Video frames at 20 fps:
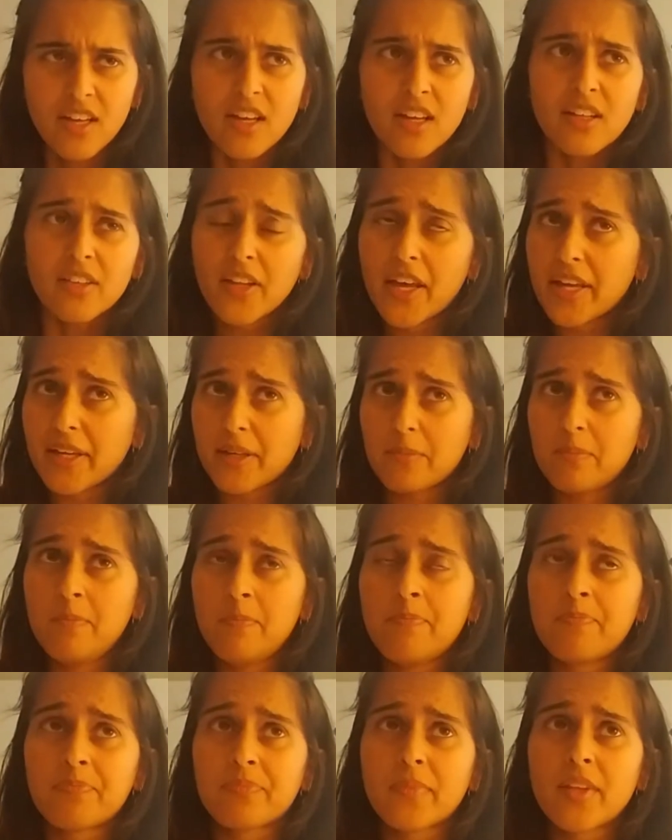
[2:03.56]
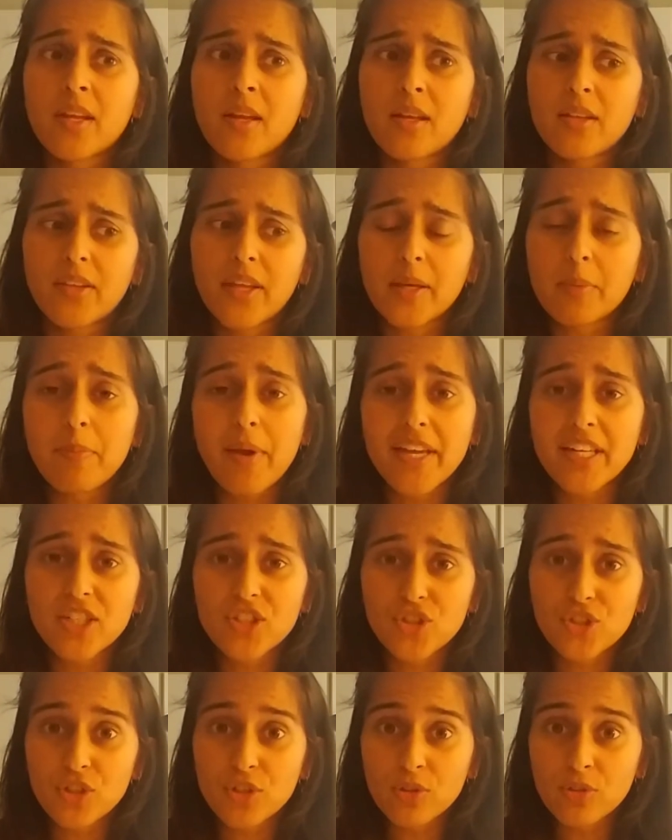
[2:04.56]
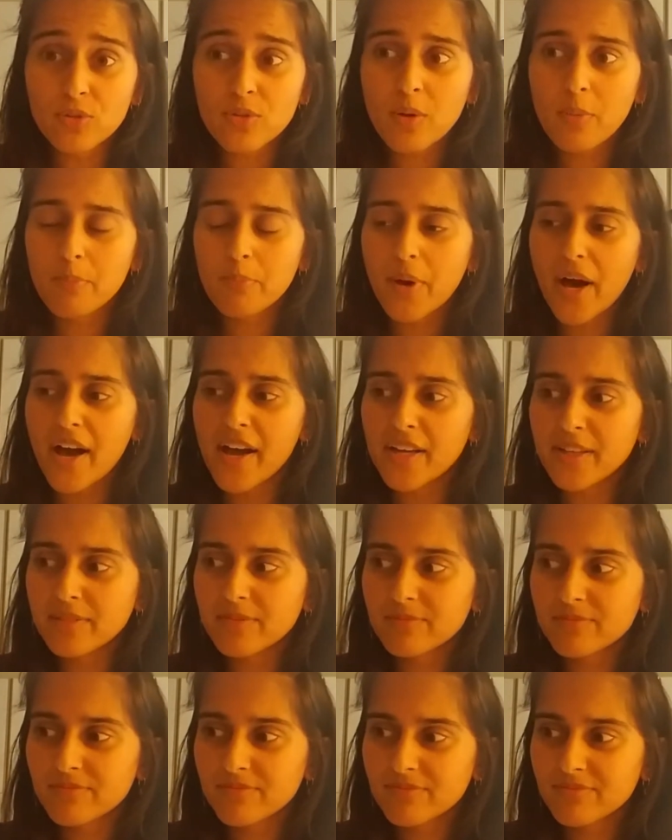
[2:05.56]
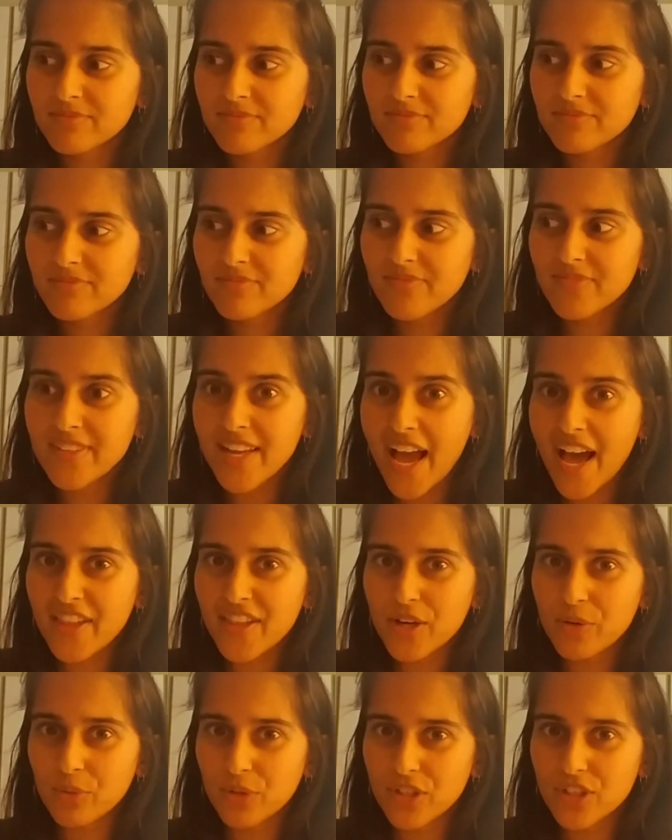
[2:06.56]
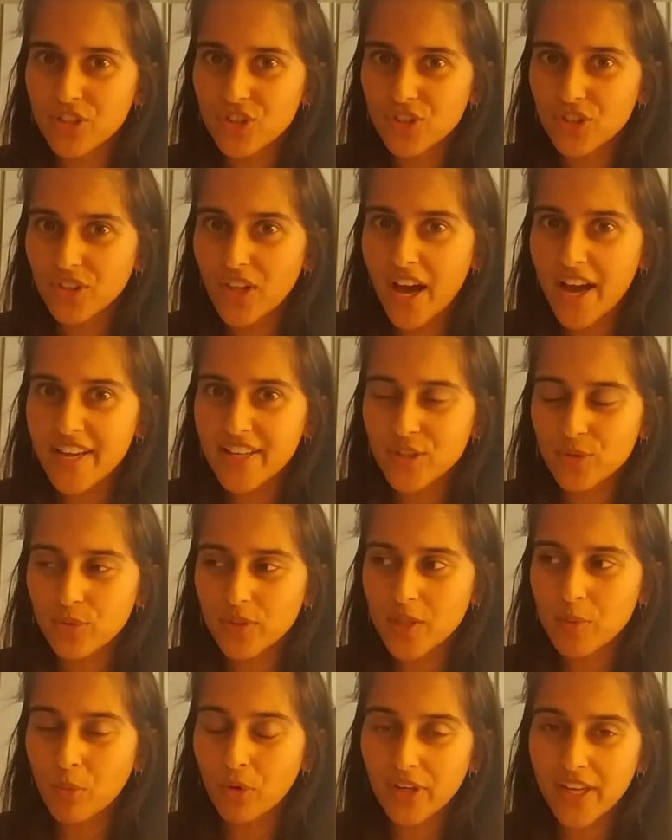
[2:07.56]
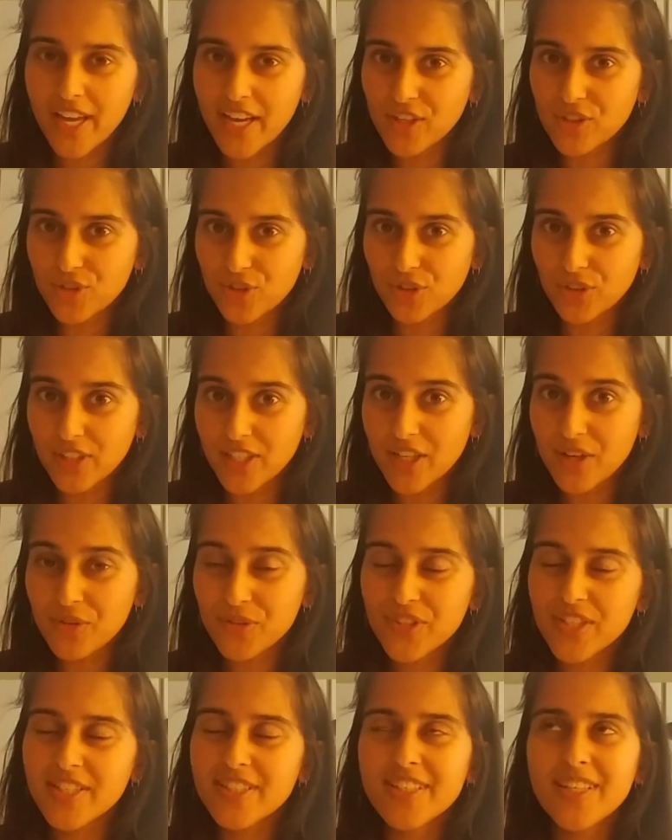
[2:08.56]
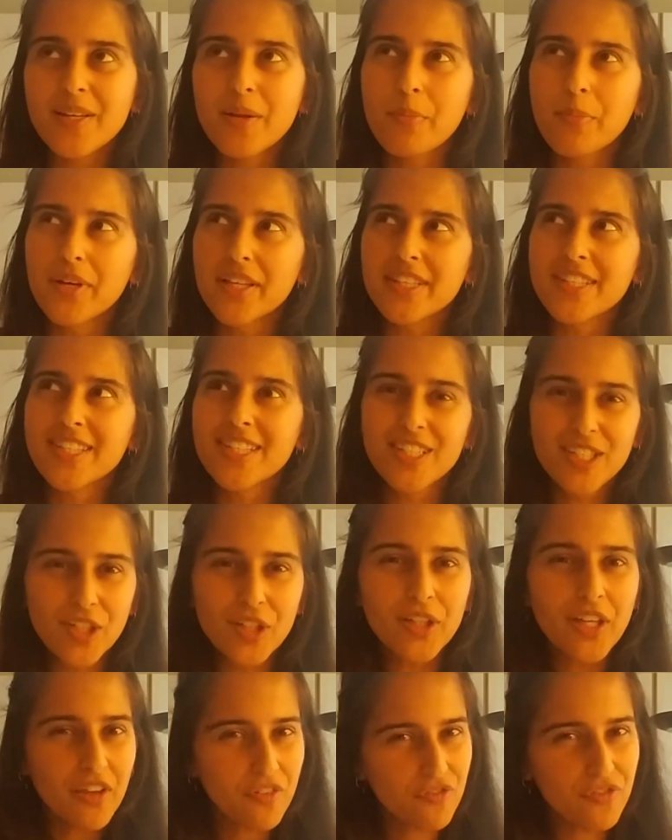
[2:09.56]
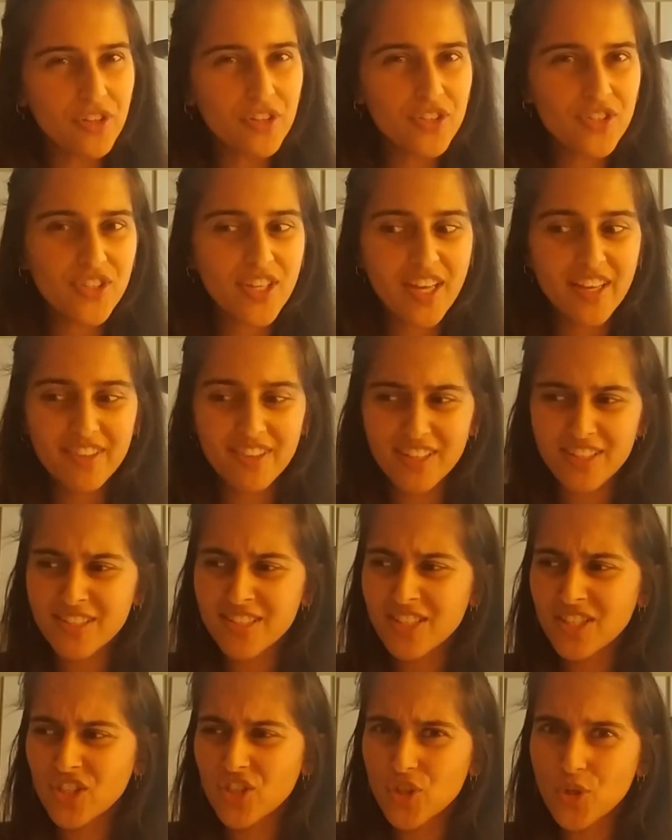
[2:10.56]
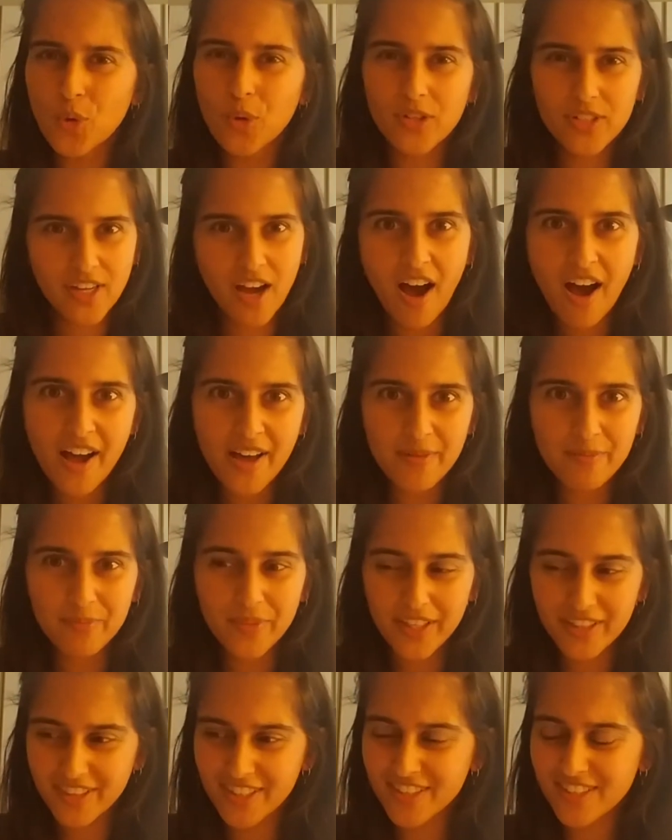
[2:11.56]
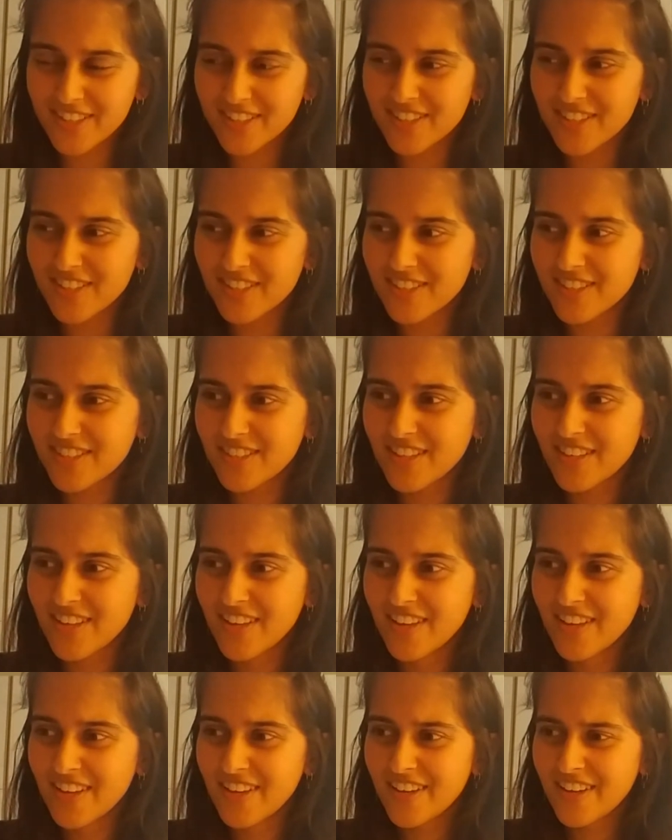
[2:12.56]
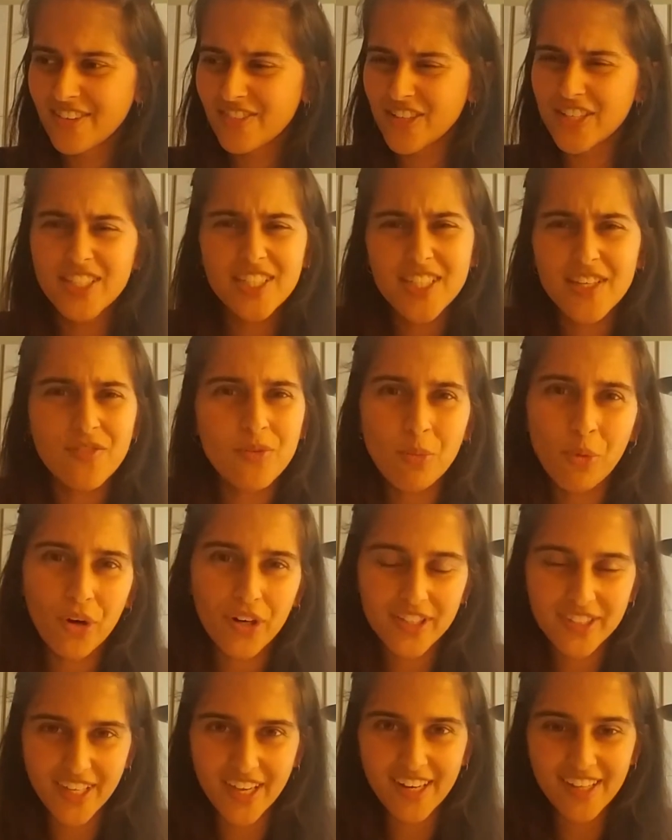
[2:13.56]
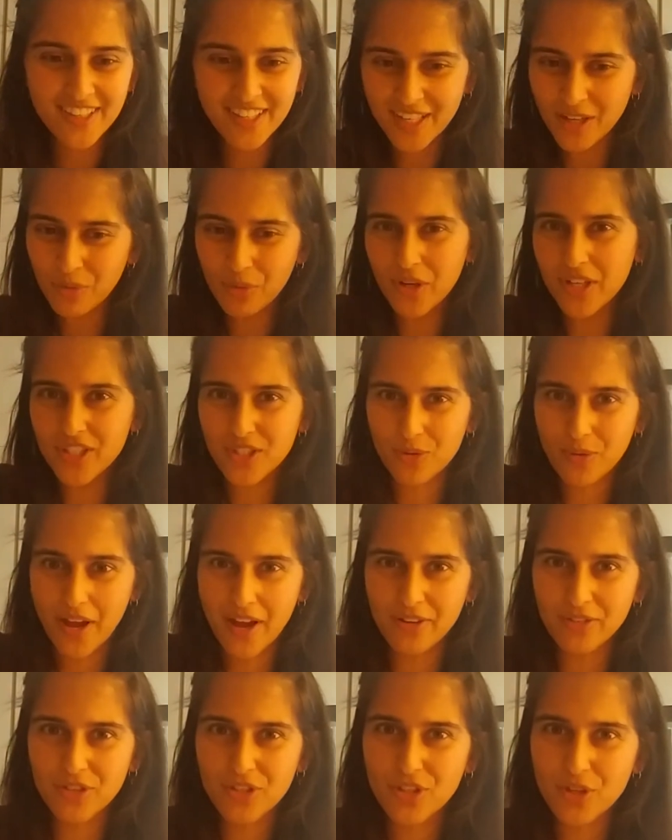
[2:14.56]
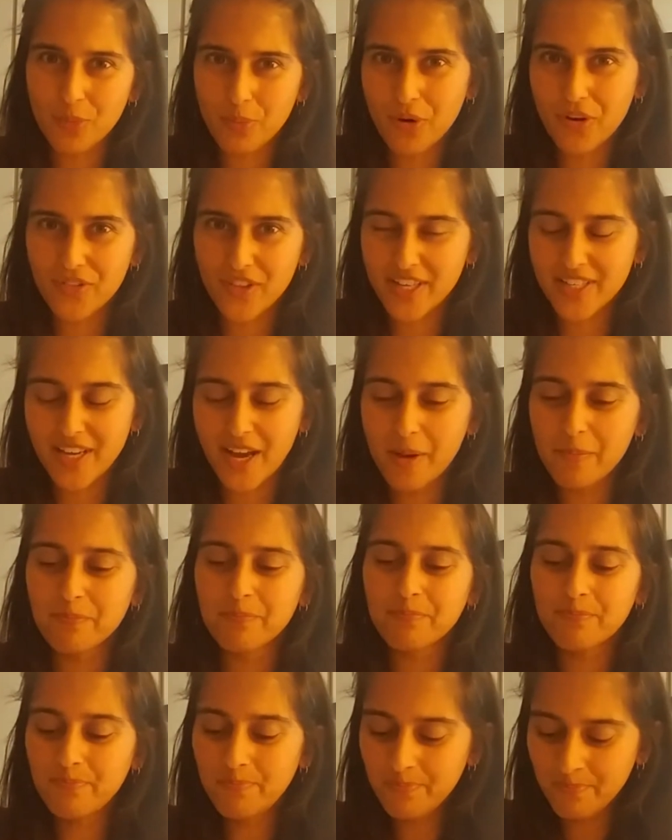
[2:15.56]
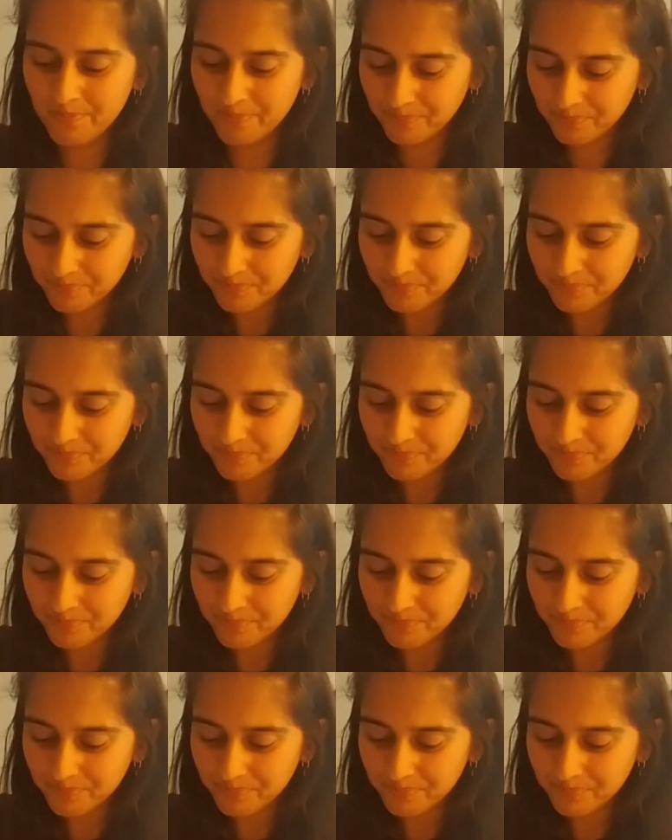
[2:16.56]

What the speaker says: like May to June, but now that we're in July, it's really more Cancer Leo season. But still, it feels like this is your time. Like this is even more exciting than it was around your birthday time. So